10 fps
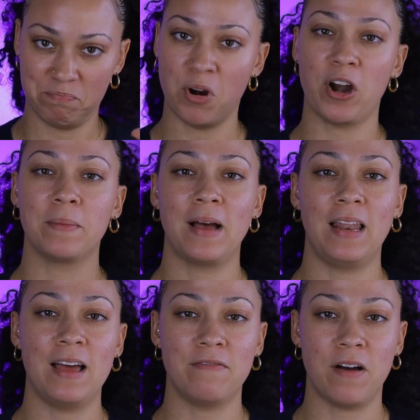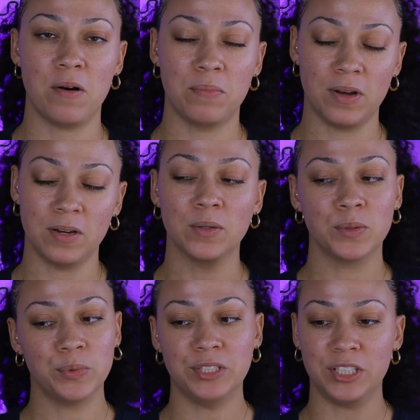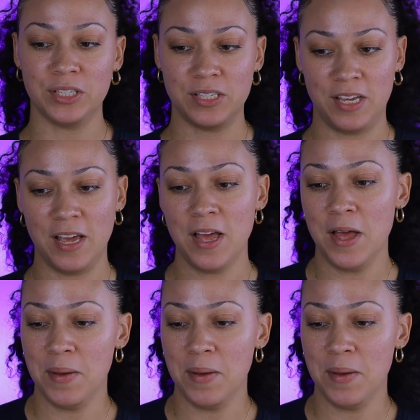part of my life out, but we shall see.